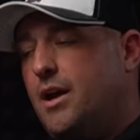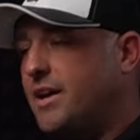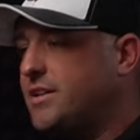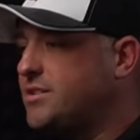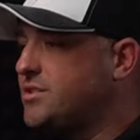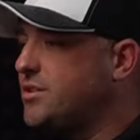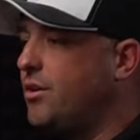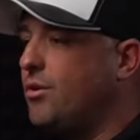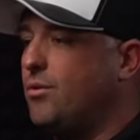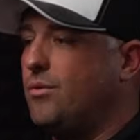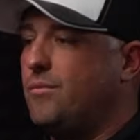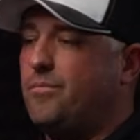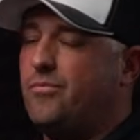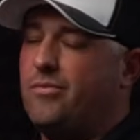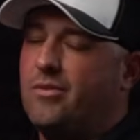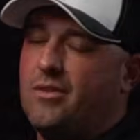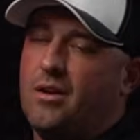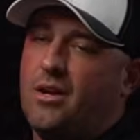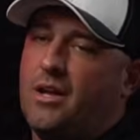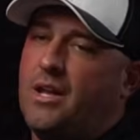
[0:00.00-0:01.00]
And so
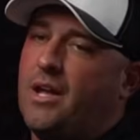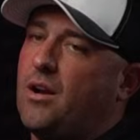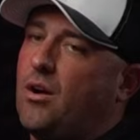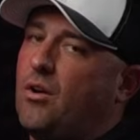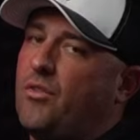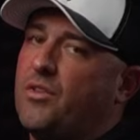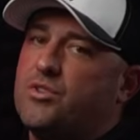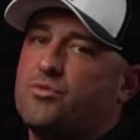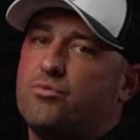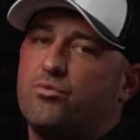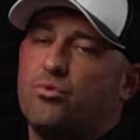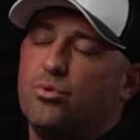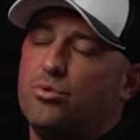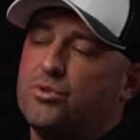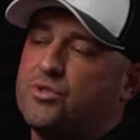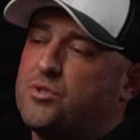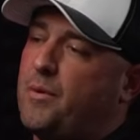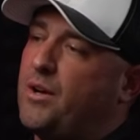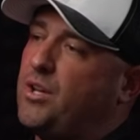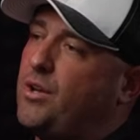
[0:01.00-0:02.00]
he had all these
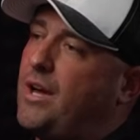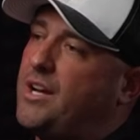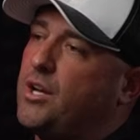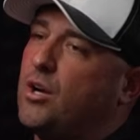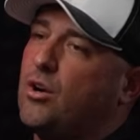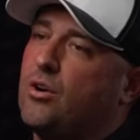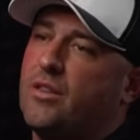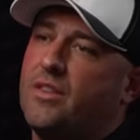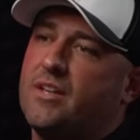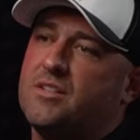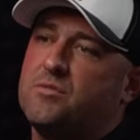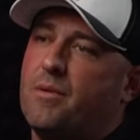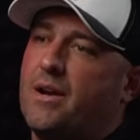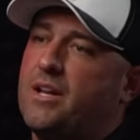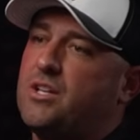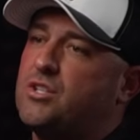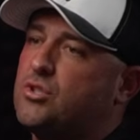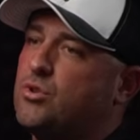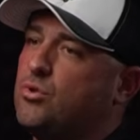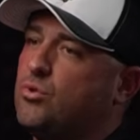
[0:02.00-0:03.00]
rules about you had to go to this
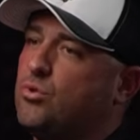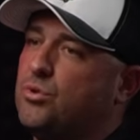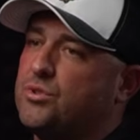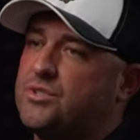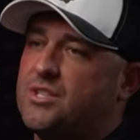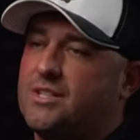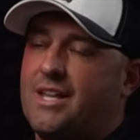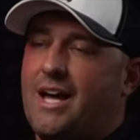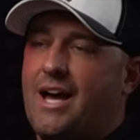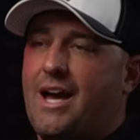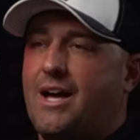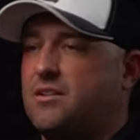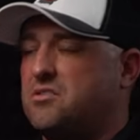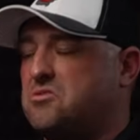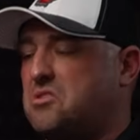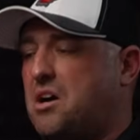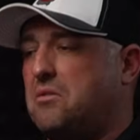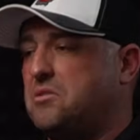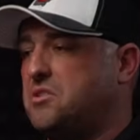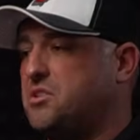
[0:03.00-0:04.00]
many schools and that.
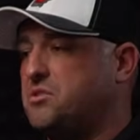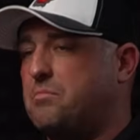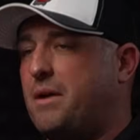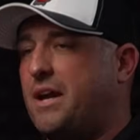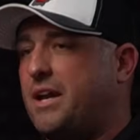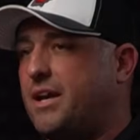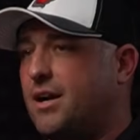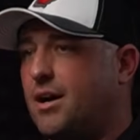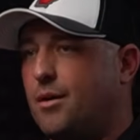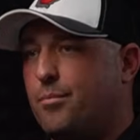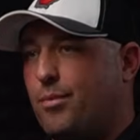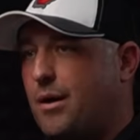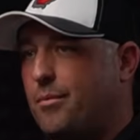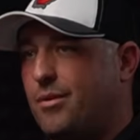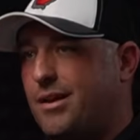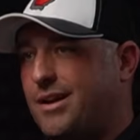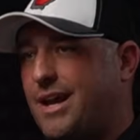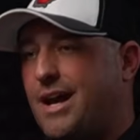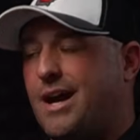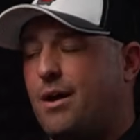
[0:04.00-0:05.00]
And so I would just make it up. I'd
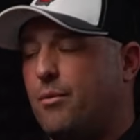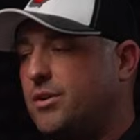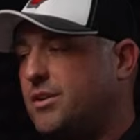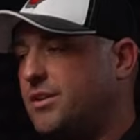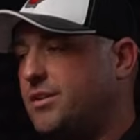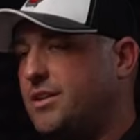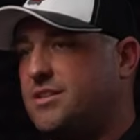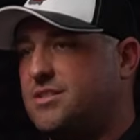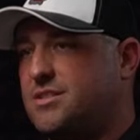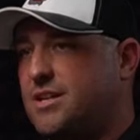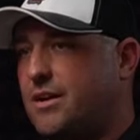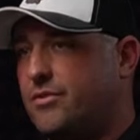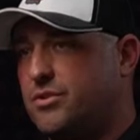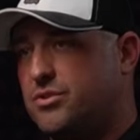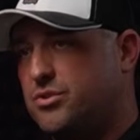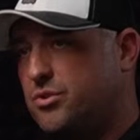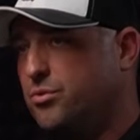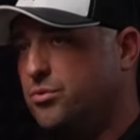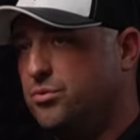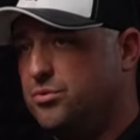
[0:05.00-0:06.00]
be like, yeah, I went to these
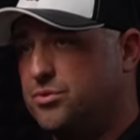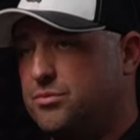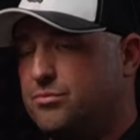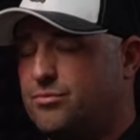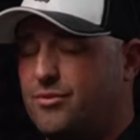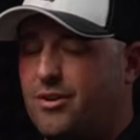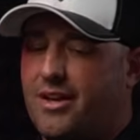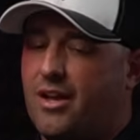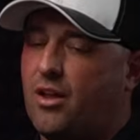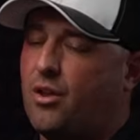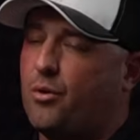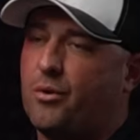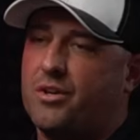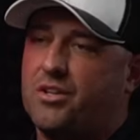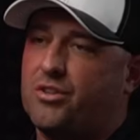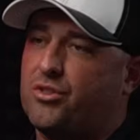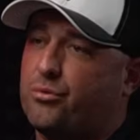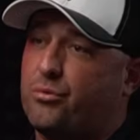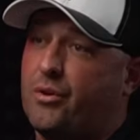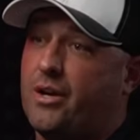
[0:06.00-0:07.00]
seven schools. Really, I only
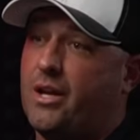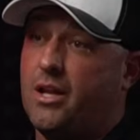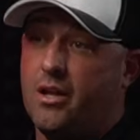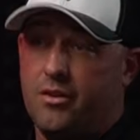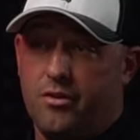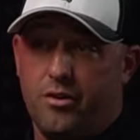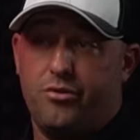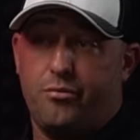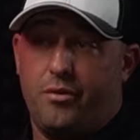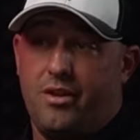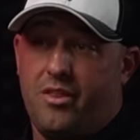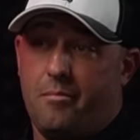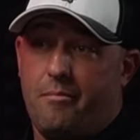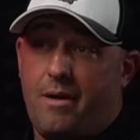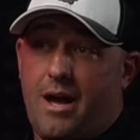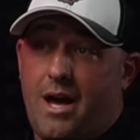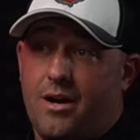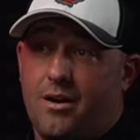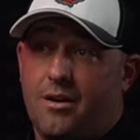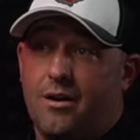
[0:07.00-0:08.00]
went to three, the three that
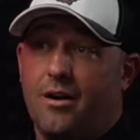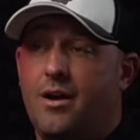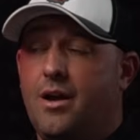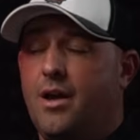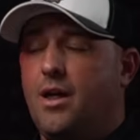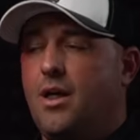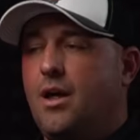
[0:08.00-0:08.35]
matter.